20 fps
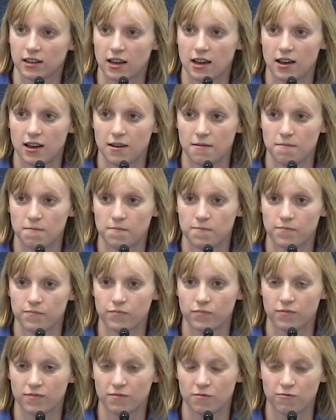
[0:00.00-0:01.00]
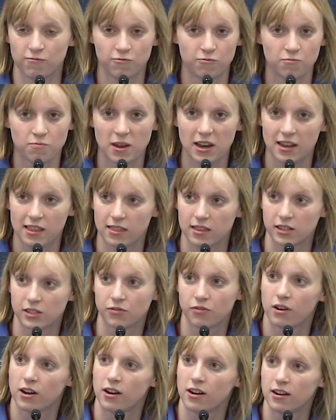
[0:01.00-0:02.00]
Um, made it this
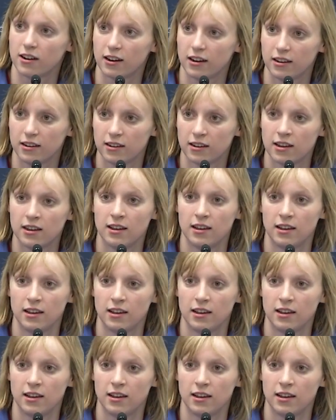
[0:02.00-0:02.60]
far, and